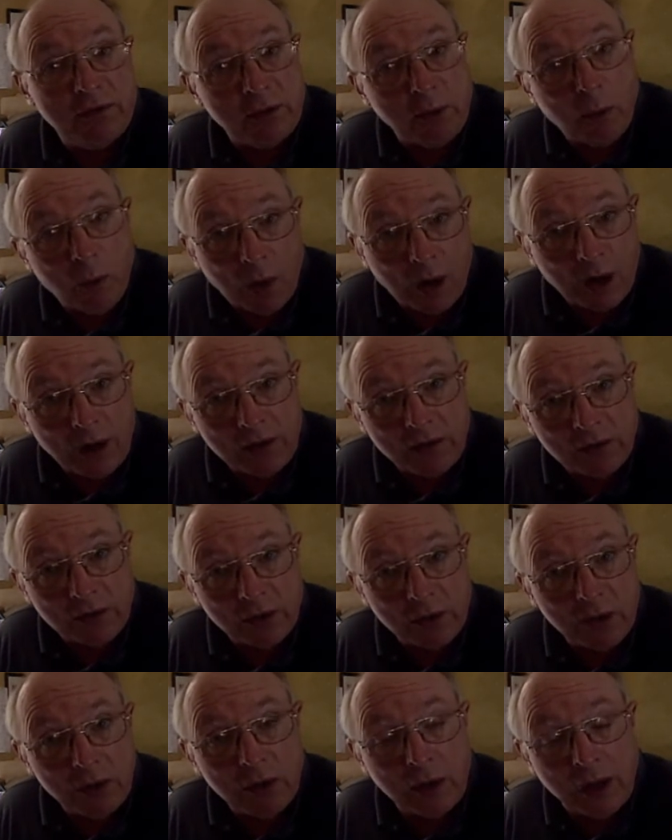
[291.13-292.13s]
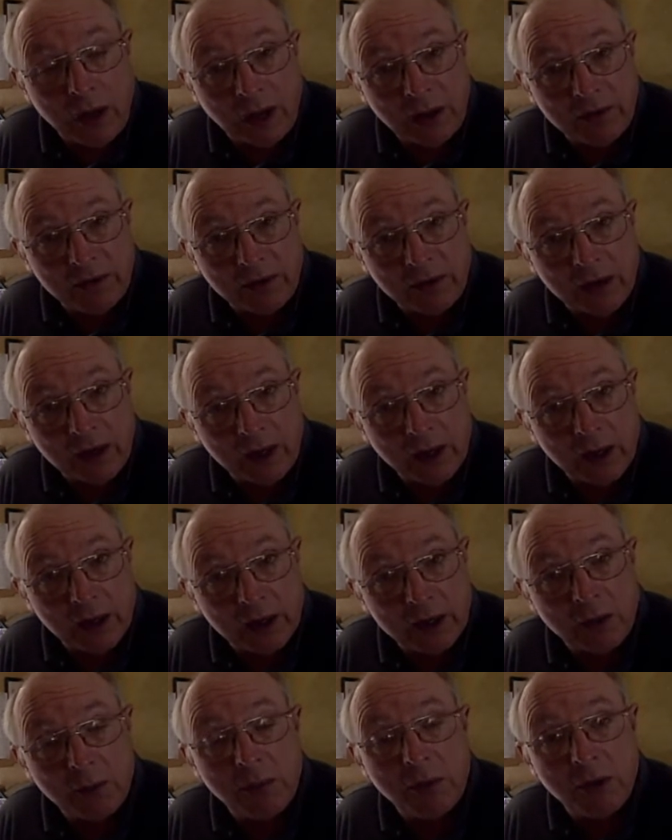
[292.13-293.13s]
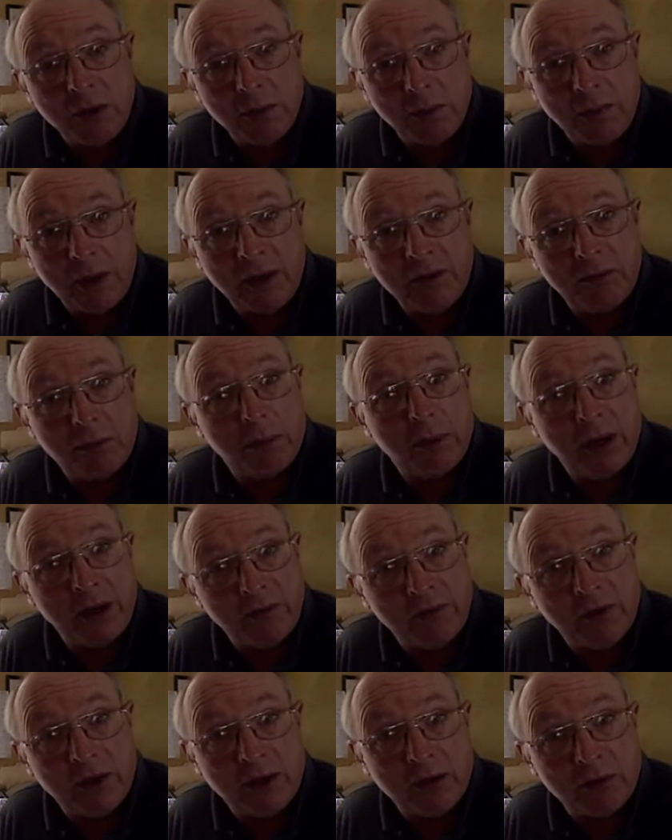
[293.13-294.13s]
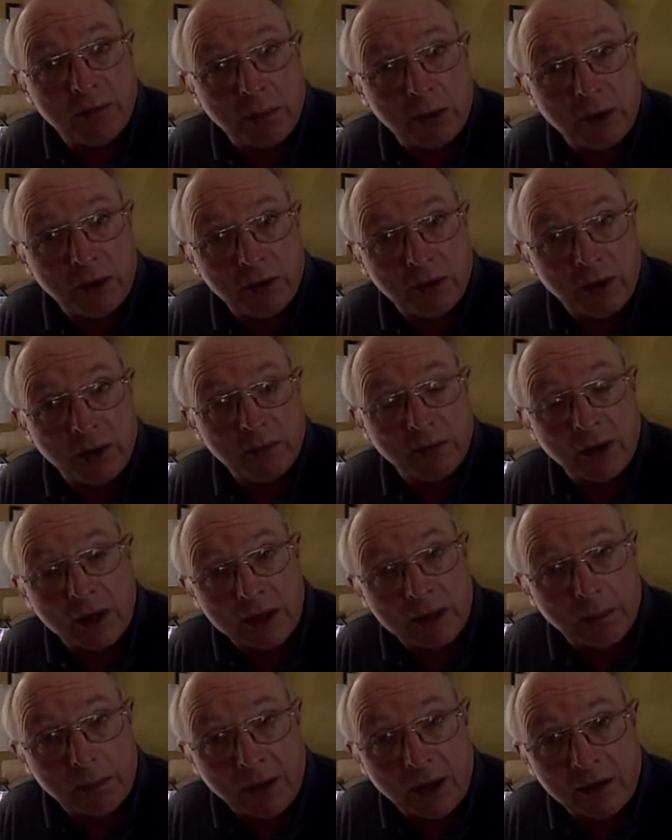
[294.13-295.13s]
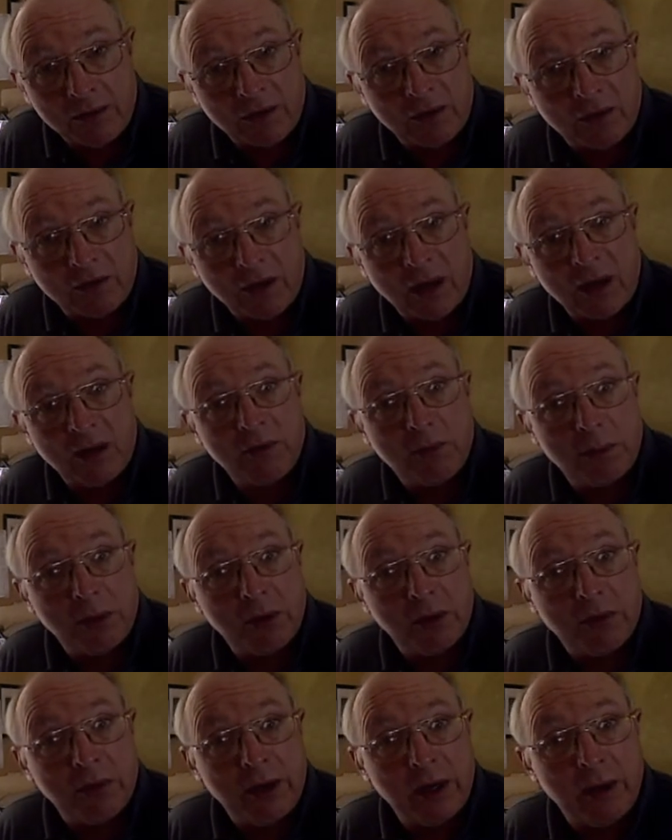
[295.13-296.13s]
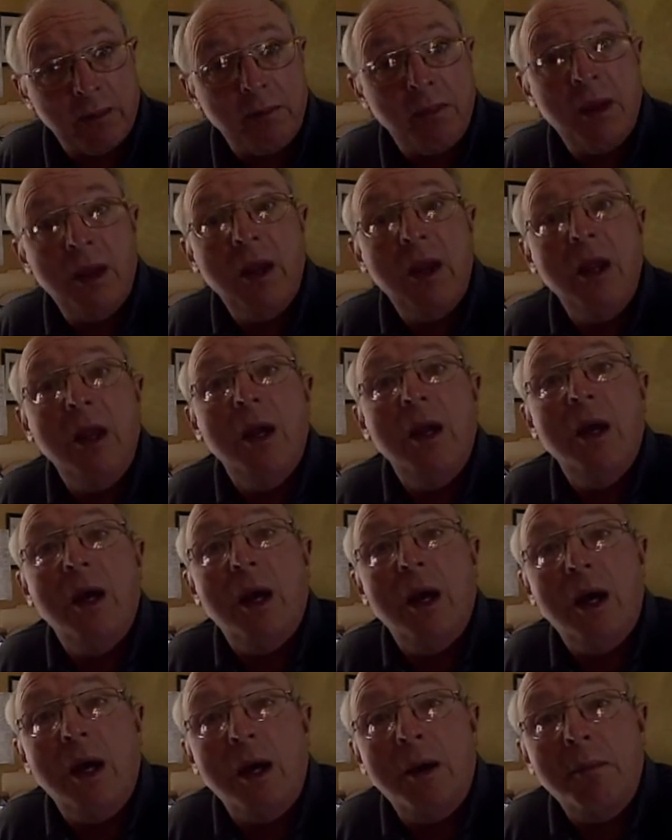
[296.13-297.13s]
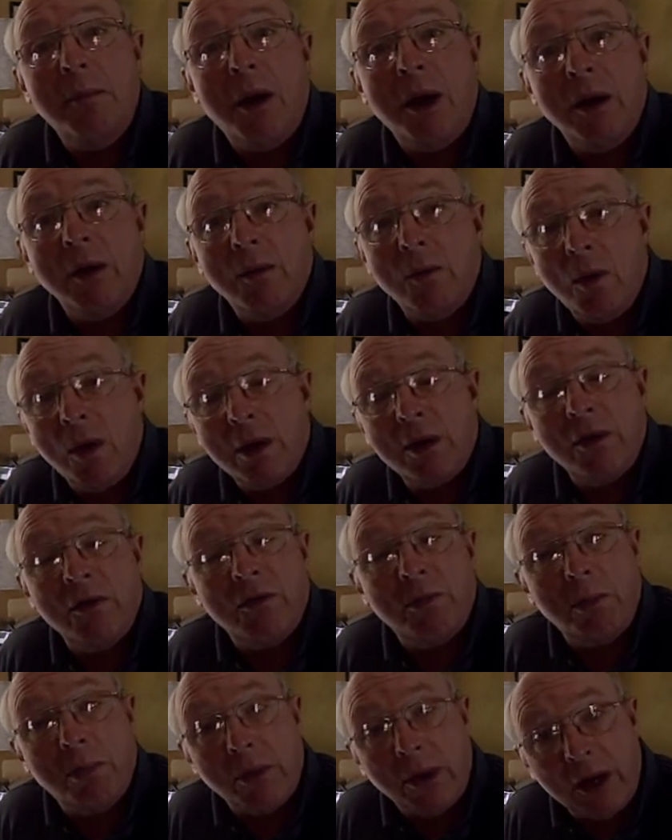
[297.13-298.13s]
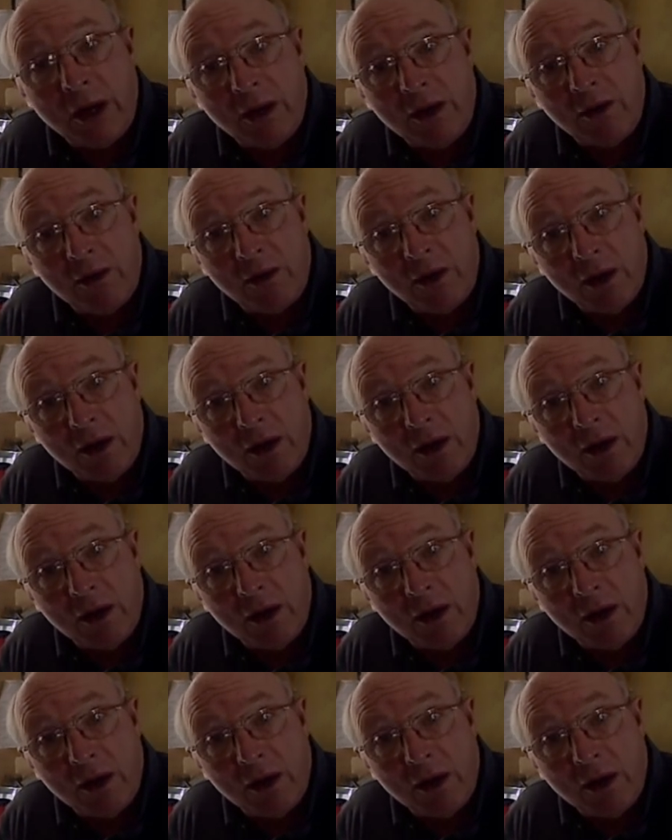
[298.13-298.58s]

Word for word: if you want to, utilizing uh, computer-based brain fitness programs like the Posit Science program, uh, Martin Walker's Brain,